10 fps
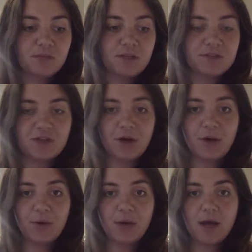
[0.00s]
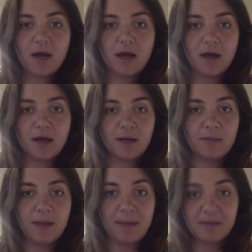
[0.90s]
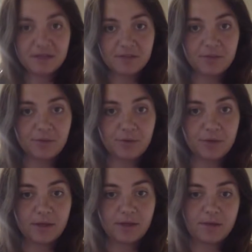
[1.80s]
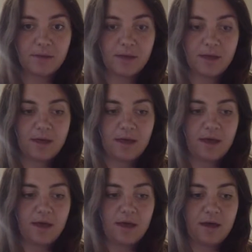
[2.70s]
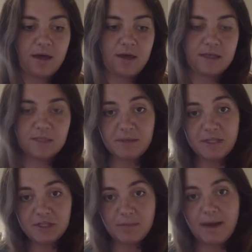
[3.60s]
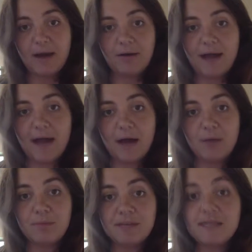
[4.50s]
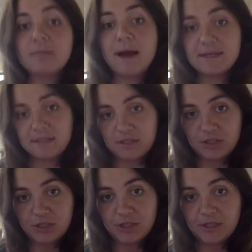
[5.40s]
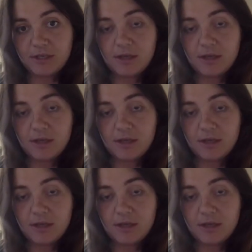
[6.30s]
So I'm going to give you a speech about how me and my sister